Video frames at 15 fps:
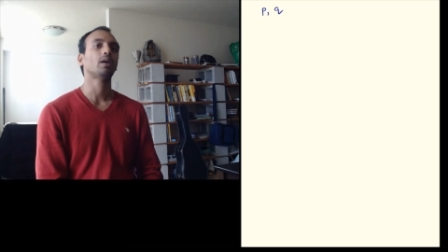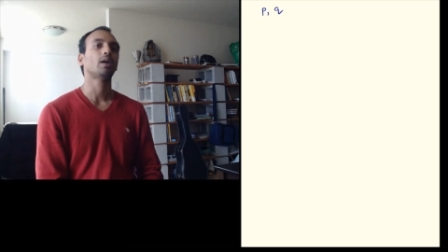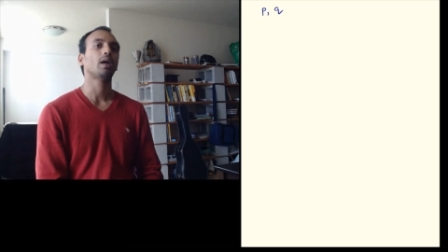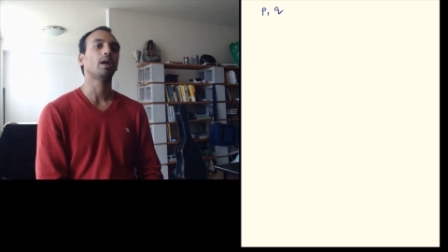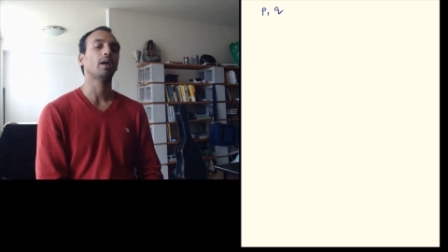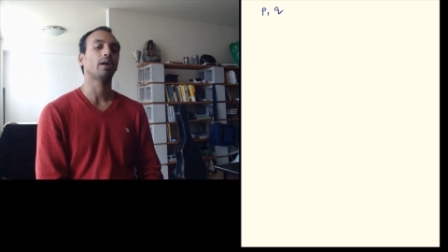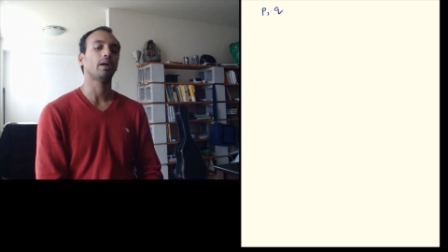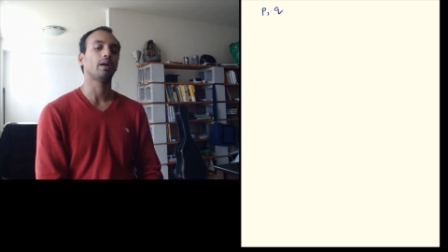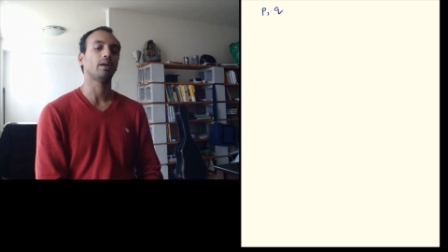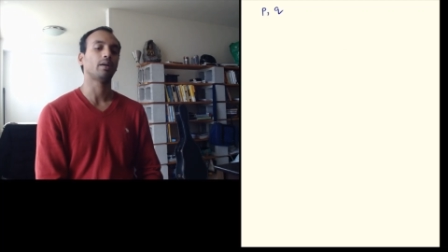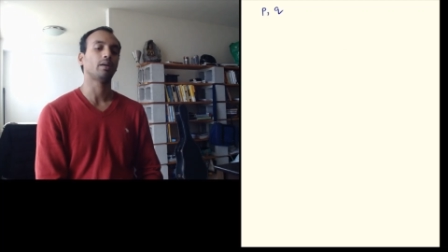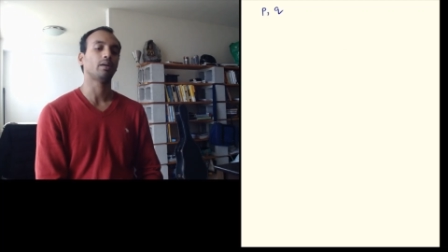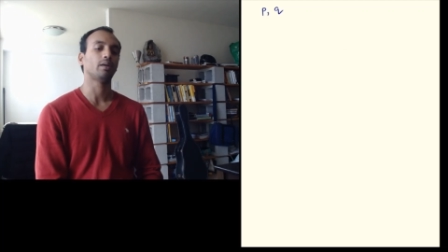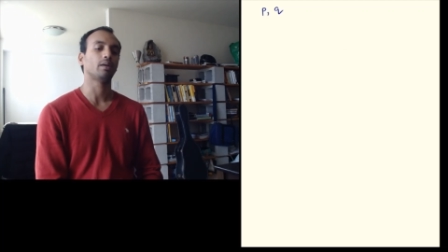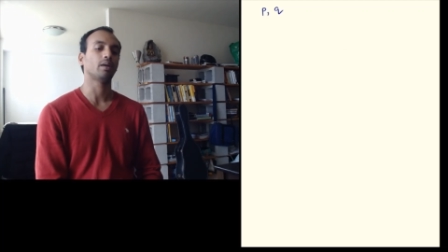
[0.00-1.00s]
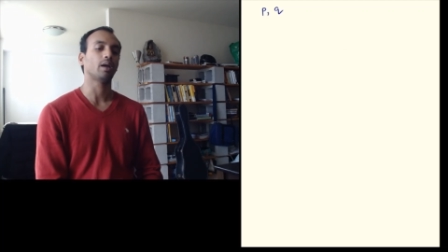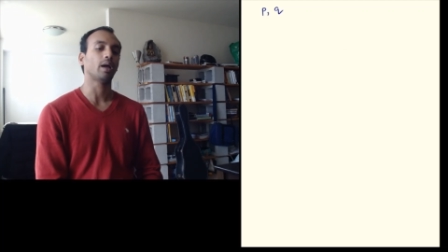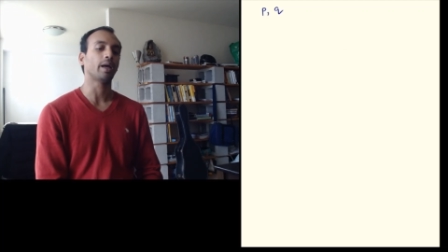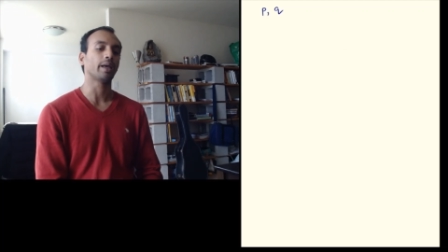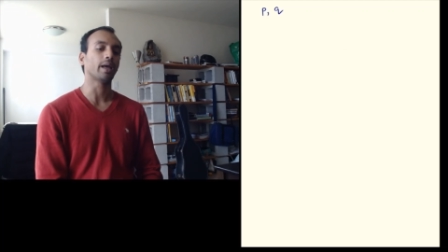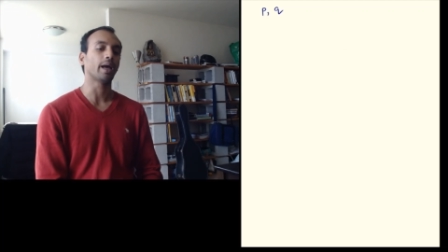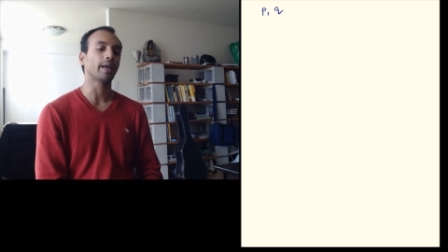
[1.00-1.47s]
and I,
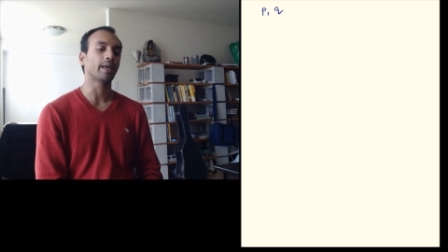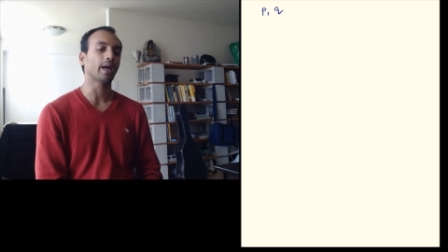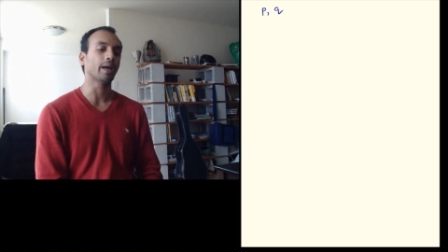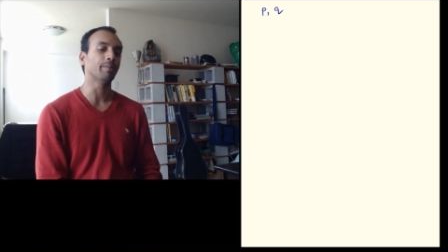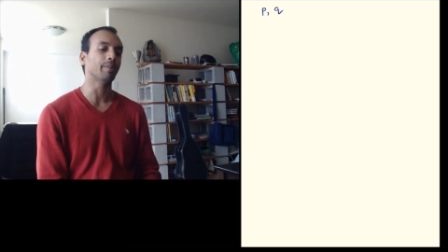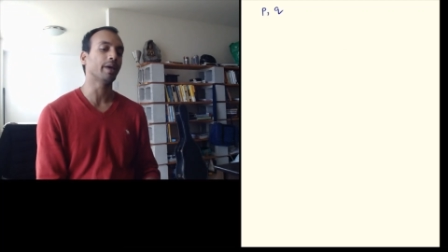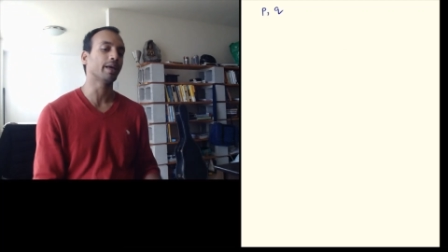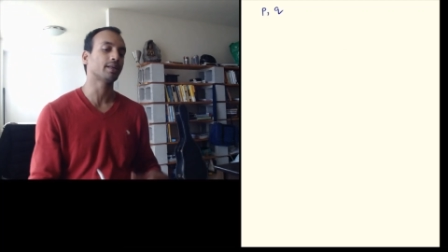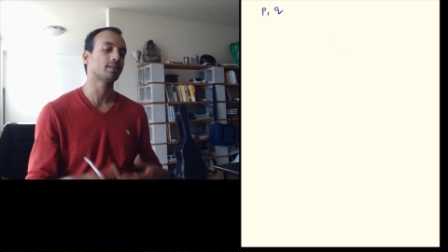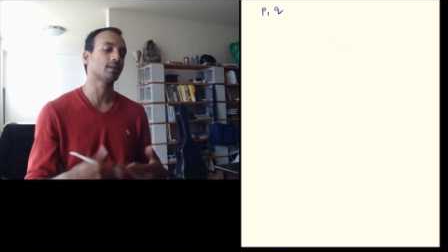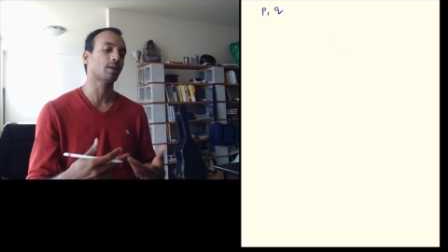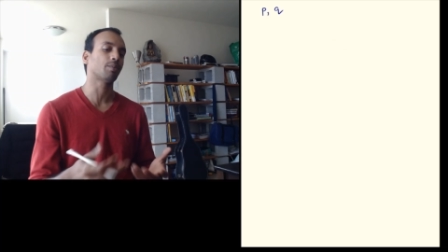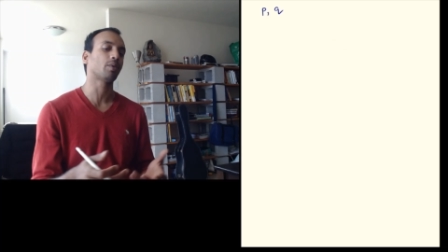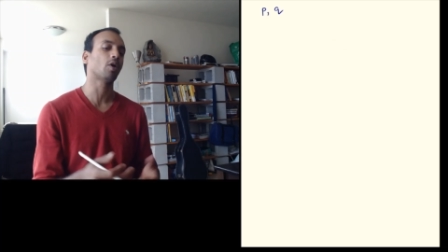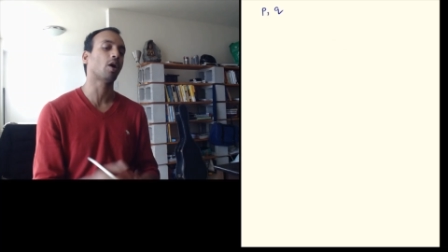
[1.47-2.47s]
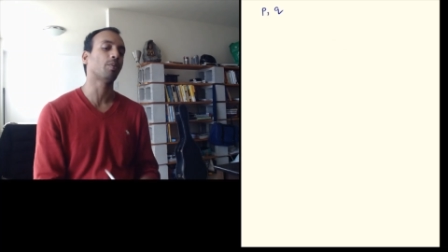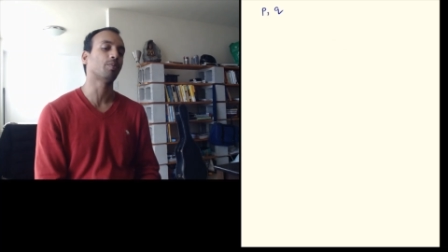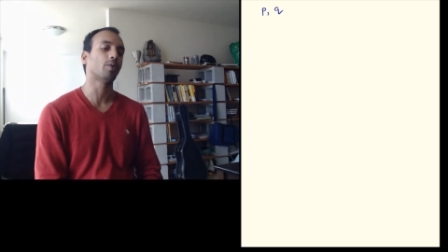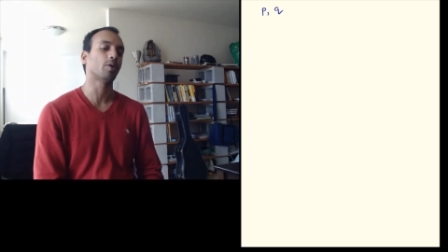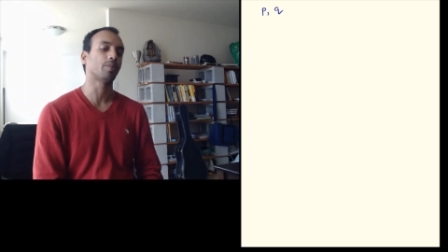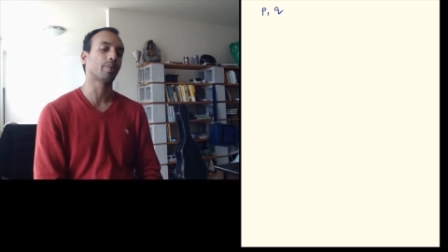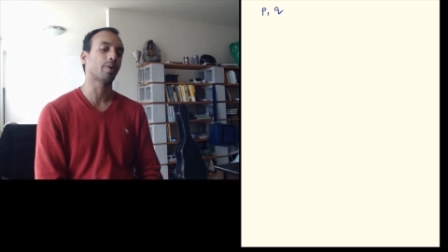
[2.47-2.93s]
I, I make some
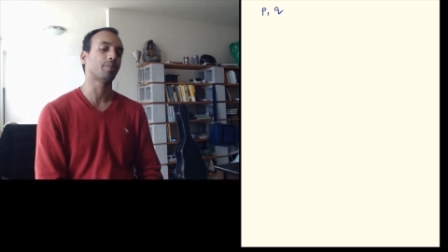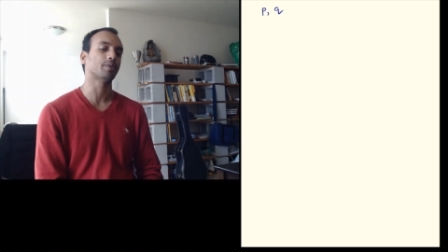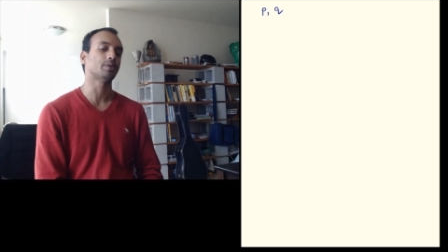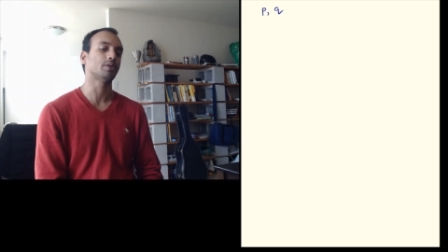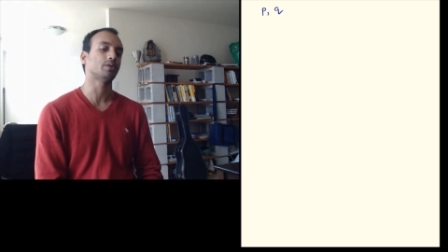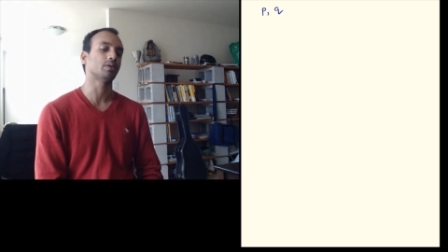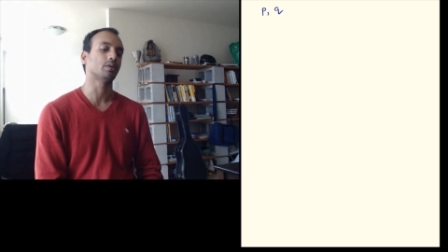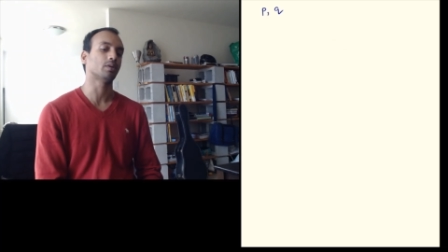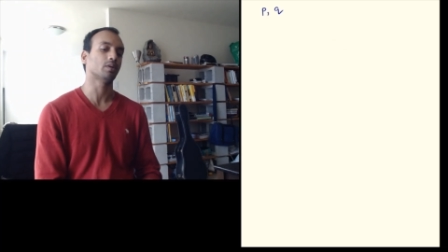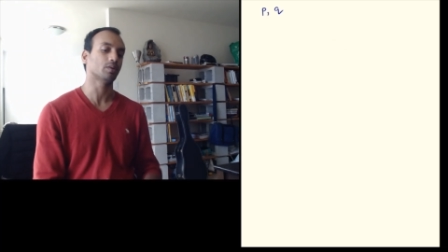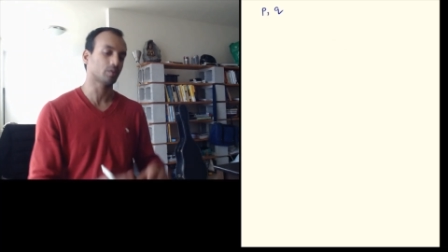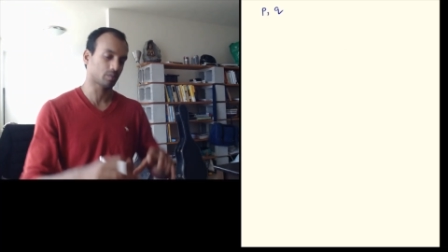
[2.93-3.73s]
compound proposition.